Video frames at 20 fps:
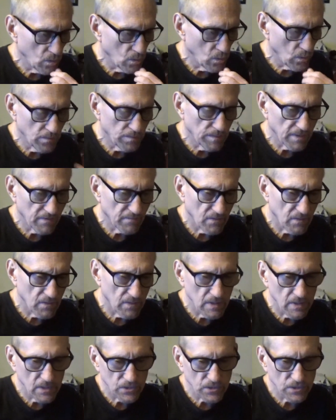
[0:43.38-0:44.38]
rhythmic
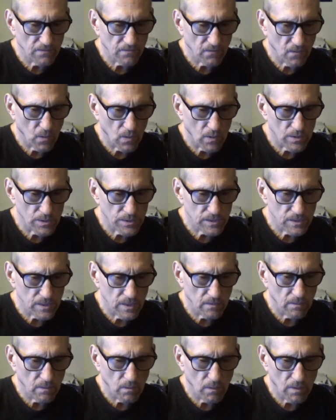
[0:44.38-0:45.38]
variation, of course, and
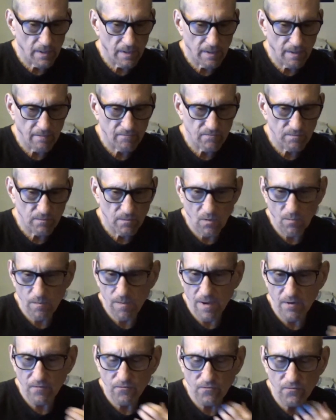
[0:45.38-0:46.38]
we want to have some
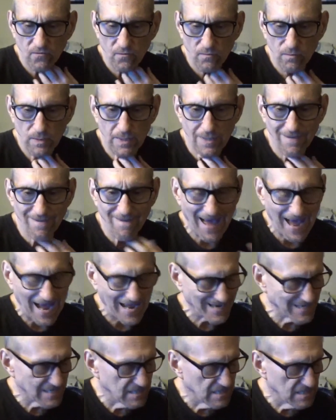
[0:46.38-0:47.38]
chromaticism in
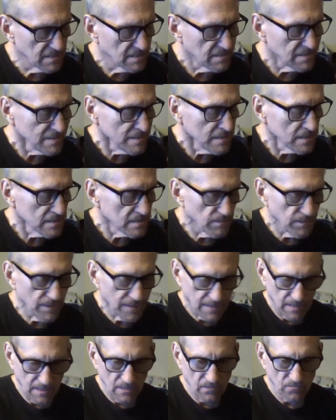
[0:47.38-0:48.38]
that to make
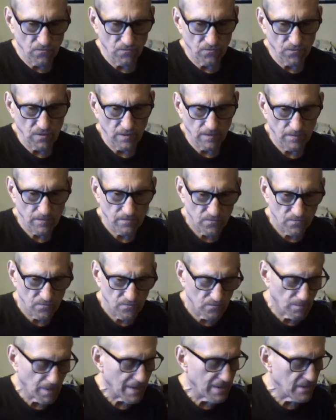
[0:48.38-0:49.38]
it interesting,
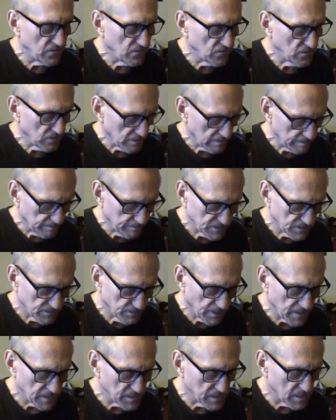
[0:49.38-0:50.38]
spice
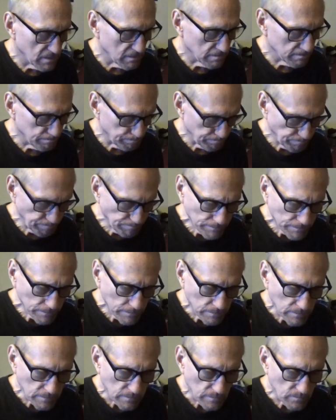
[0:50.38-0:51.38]
it up.
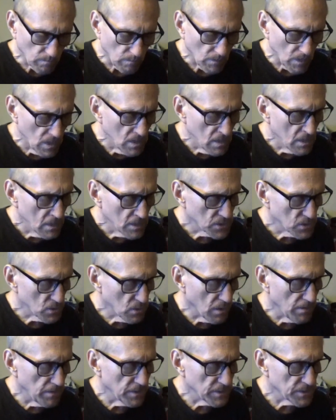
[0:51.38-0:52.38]
So
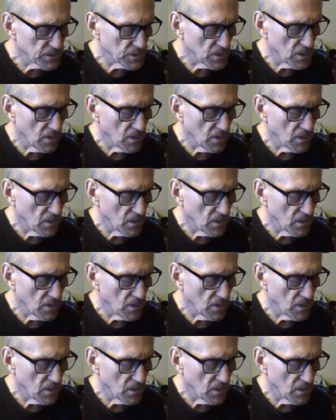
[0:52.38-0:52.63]
on this